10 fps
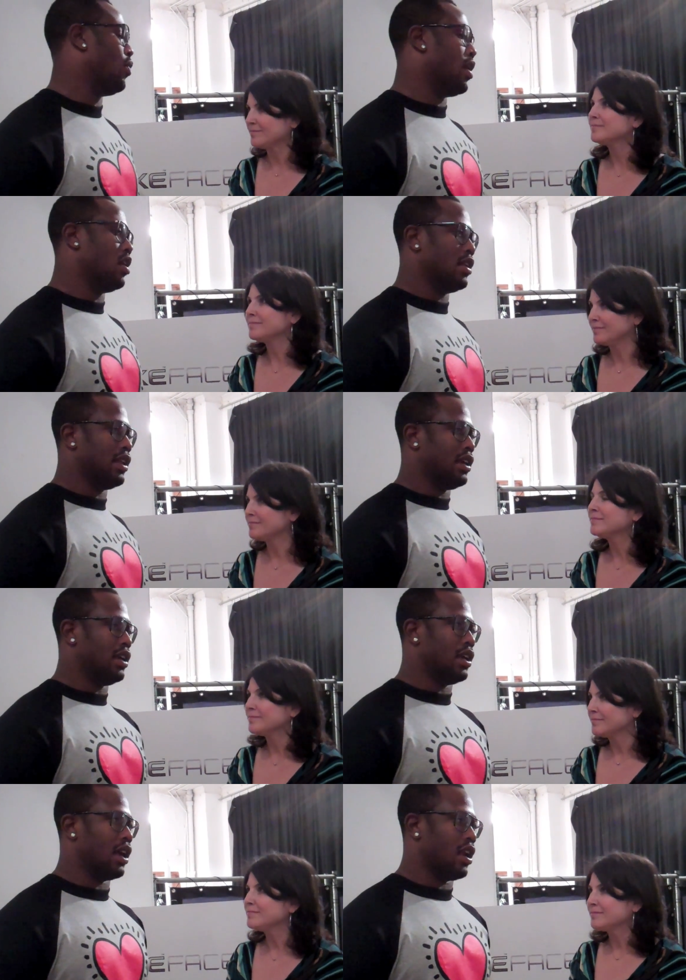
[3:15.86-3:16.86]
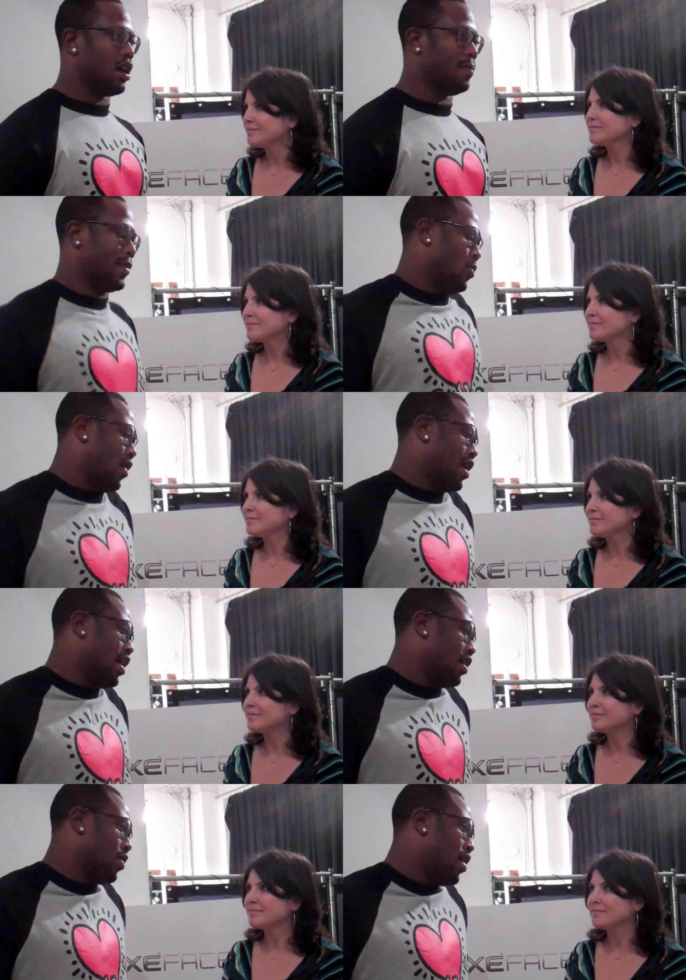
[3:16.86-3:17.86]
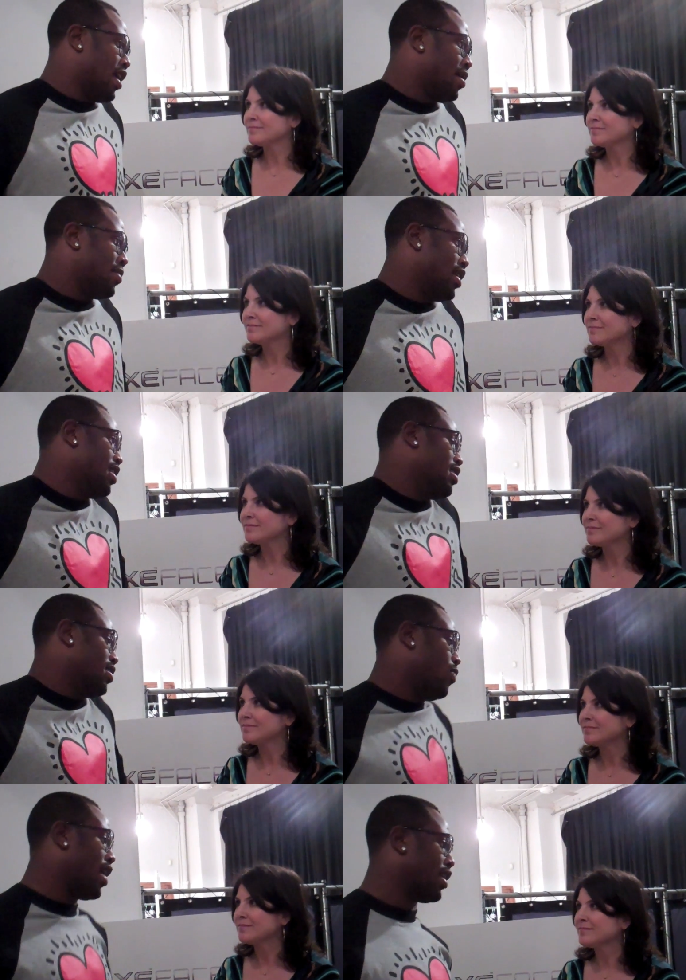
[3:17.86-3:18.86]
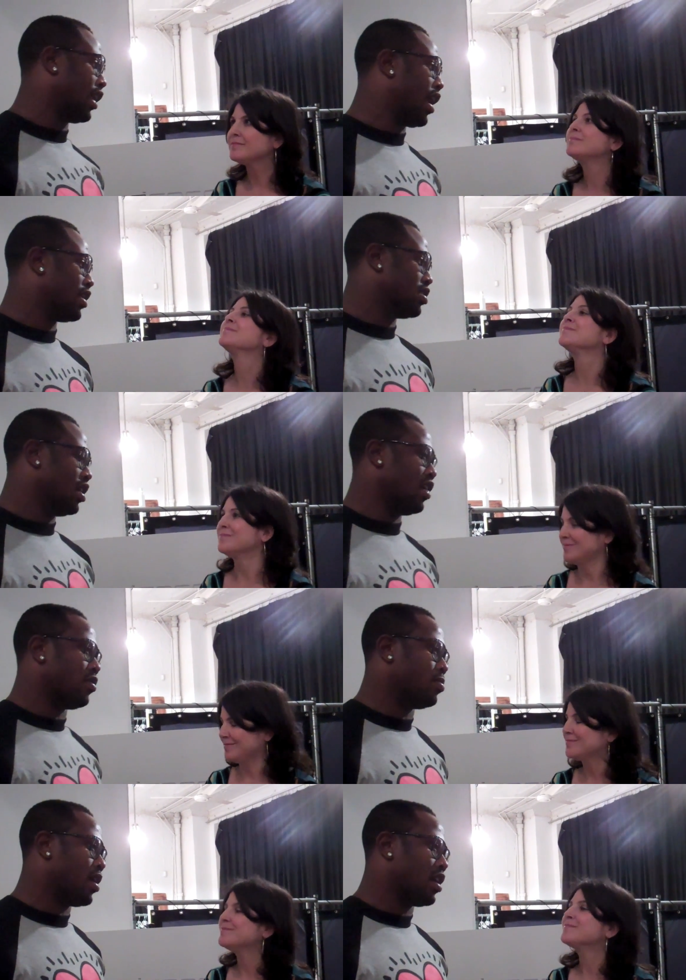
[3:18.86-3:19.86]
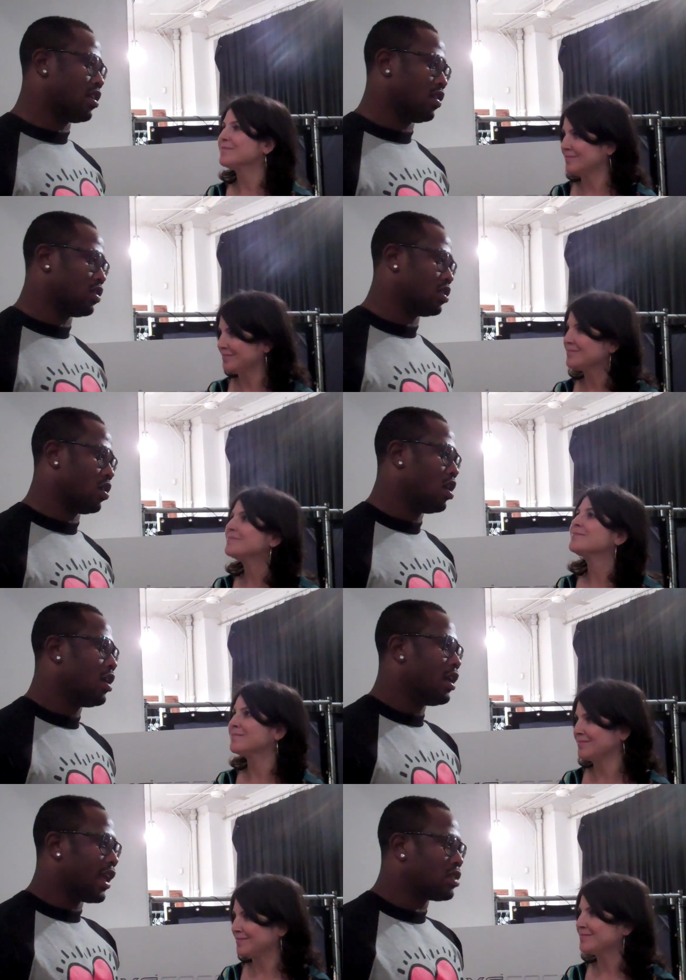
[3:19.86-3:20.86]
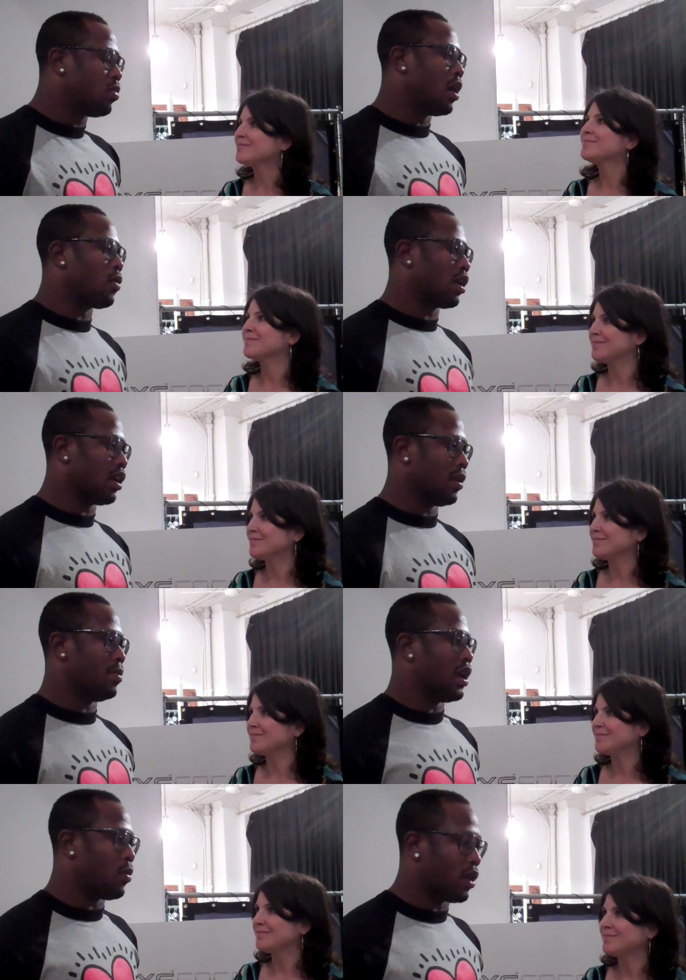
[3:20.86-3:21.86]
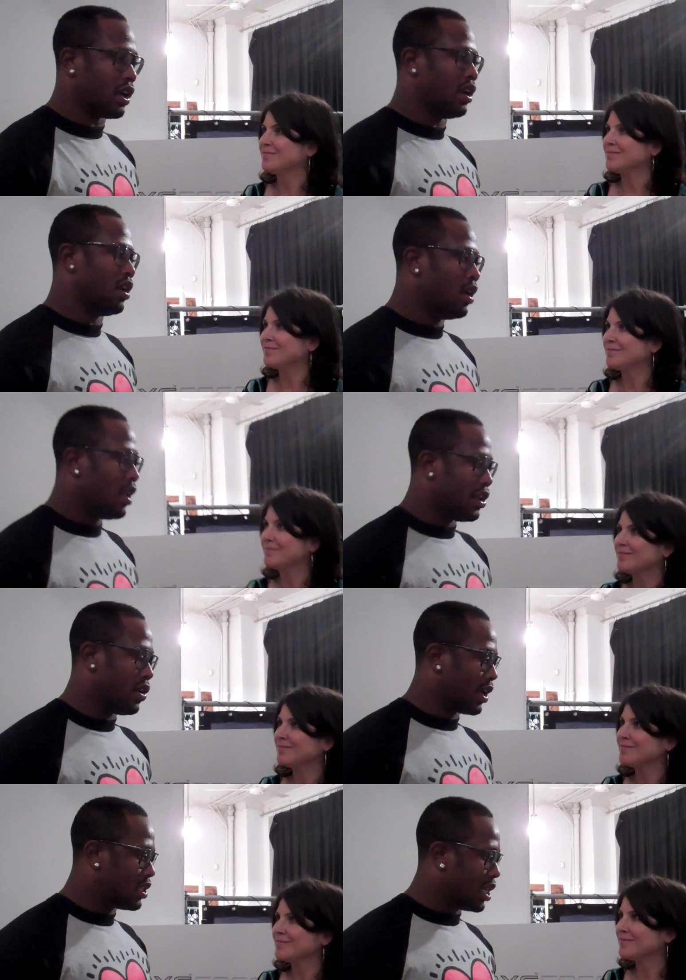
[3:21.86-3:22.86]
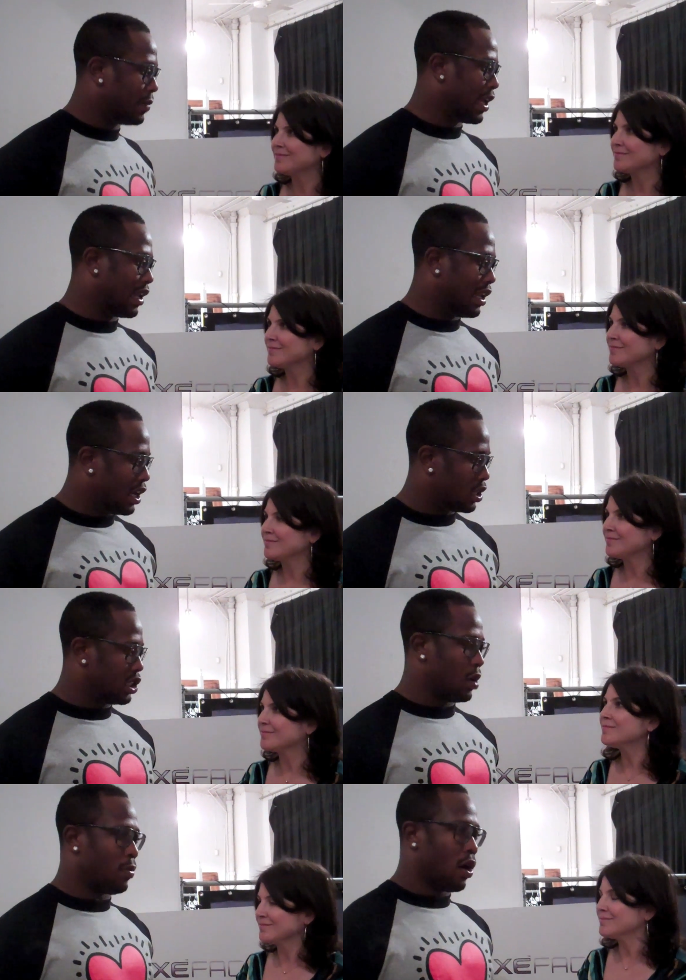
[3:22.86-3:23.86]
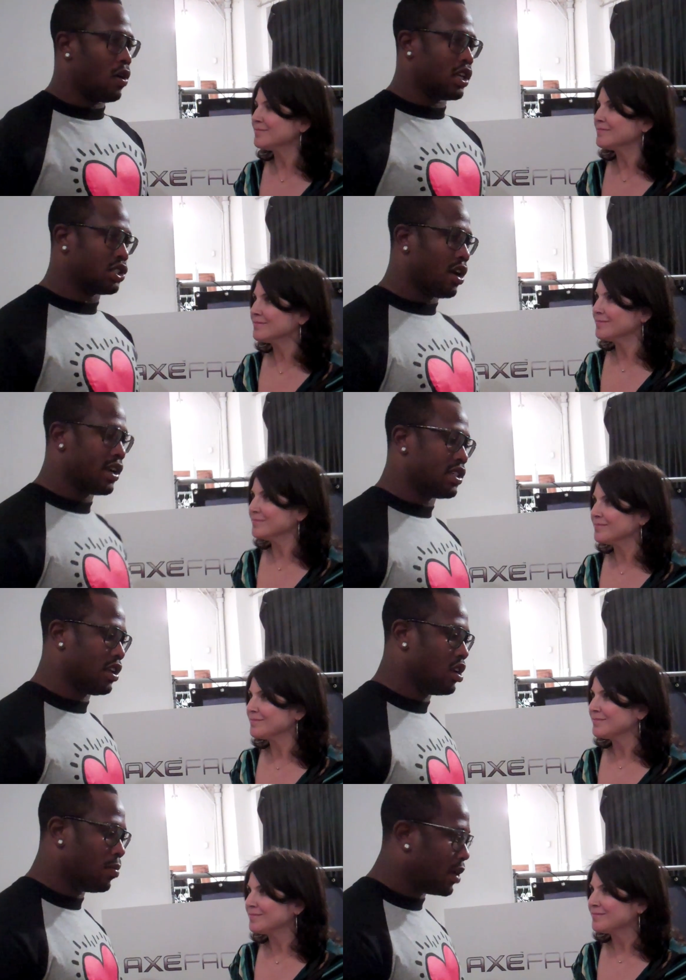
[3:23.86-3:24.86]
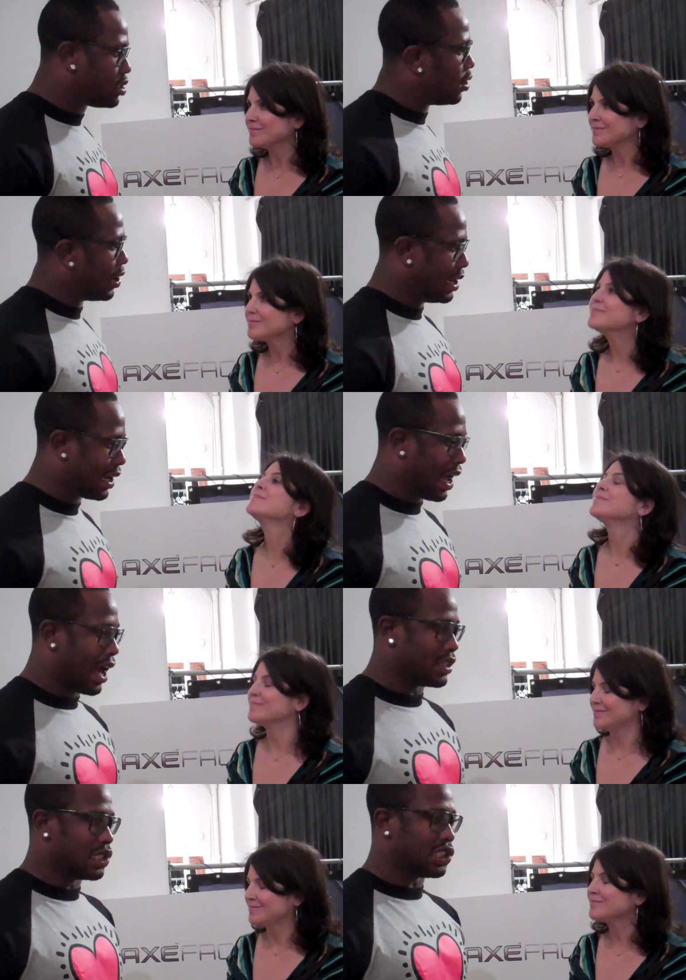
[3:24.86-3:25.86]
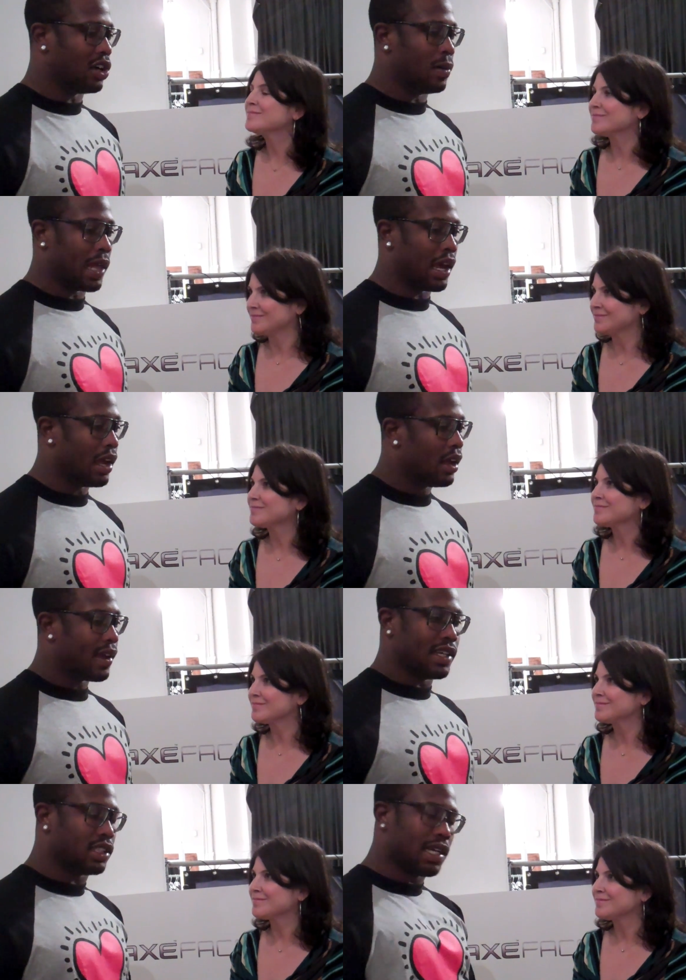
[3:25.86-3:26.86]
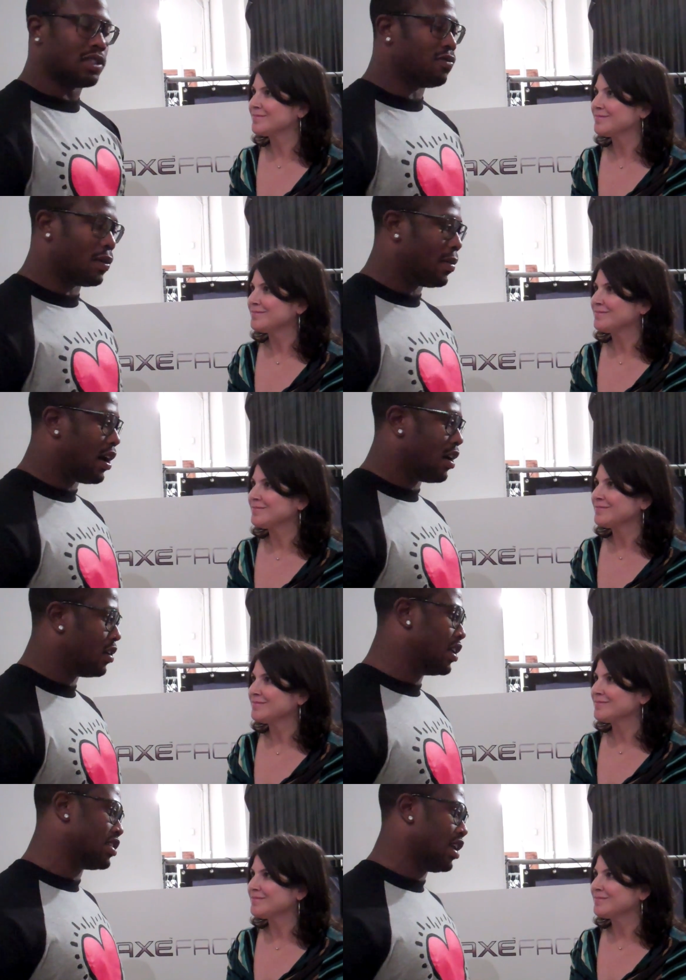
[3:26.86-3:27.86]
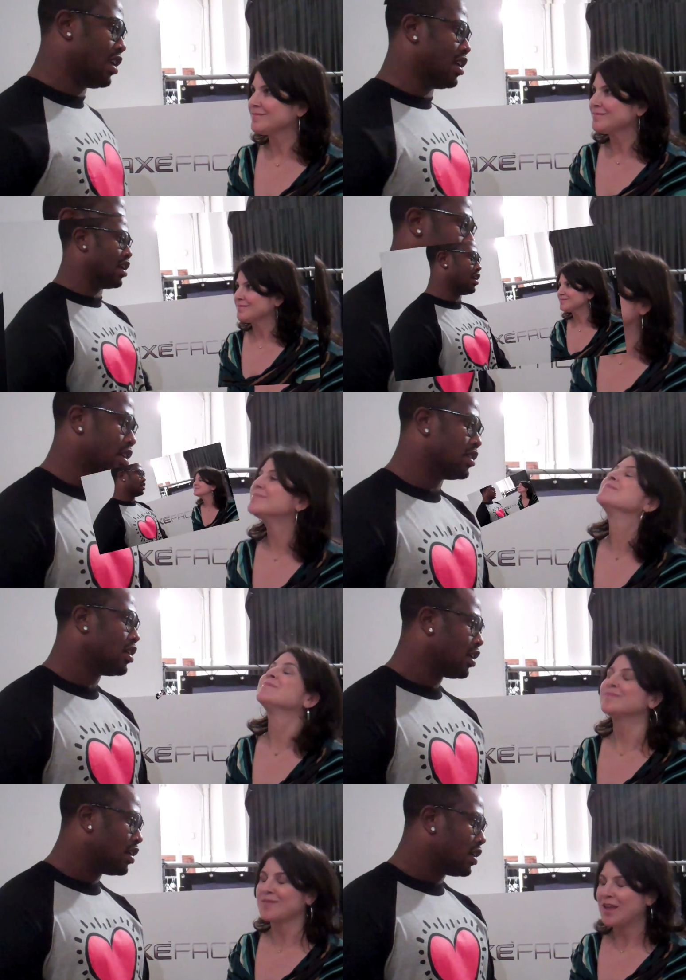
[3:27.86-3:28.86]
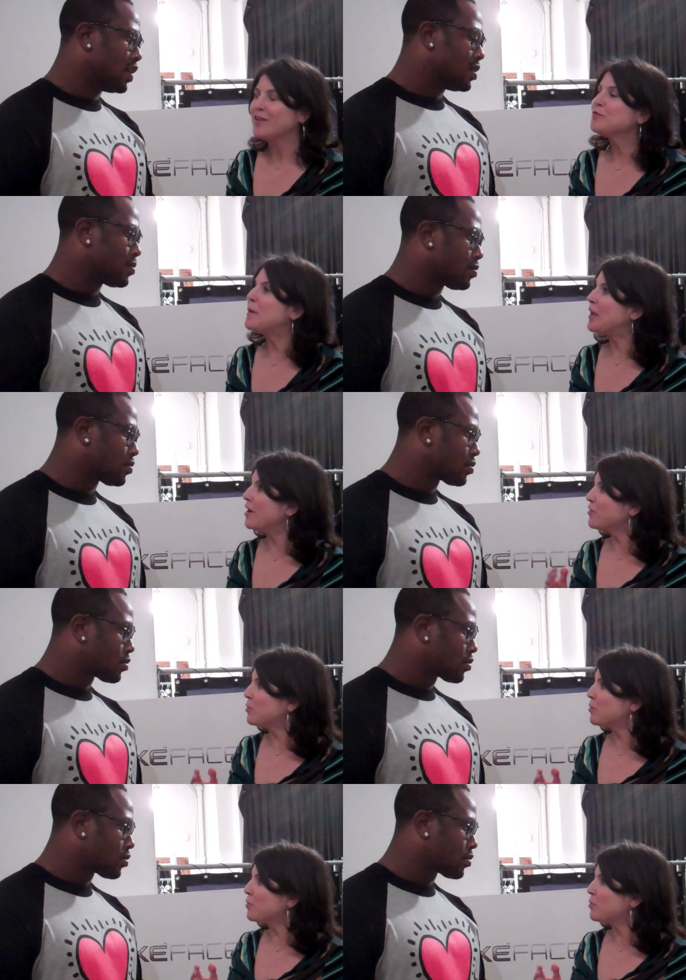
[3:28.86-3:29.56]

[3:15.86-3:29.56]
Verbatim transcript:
Speaker 1: around the league why not? Why not me? And why not the guys in a different role? So that's what I'm working to do. I'm working to you know accept that leadership role and start to you know mentor the young guys and show them that it's just football. Let's get it done.
Speaker 2: Speaking of the